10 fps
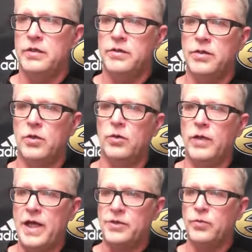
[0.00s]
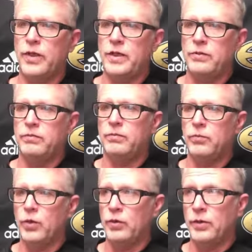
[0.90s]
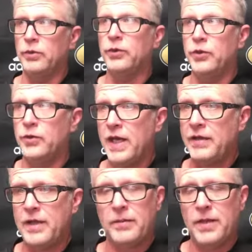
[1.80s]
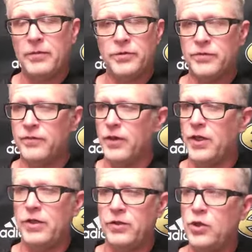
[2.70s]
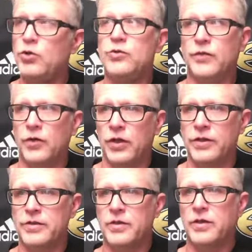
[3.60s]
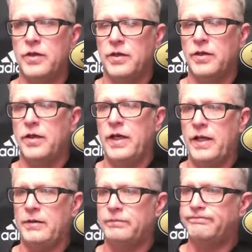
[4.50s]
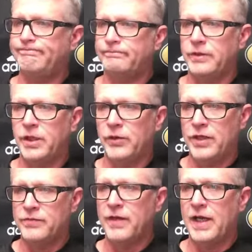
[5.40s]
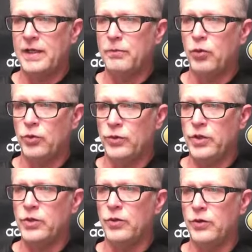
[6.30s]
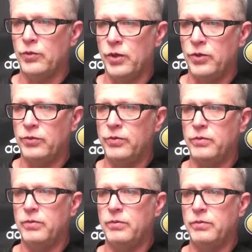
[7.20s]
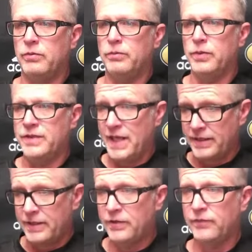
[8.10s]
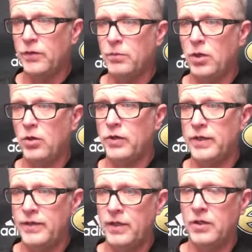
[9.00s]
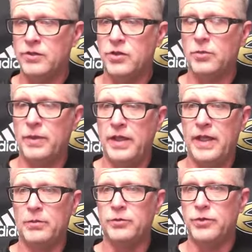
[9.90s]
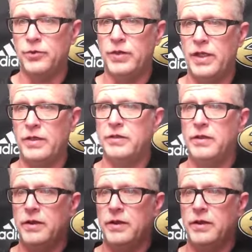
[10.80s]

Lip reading: So last week we were able to do that. That was very huge for us. And, you know, that's vitally important when you go on the road, protecting the football and then also being able to get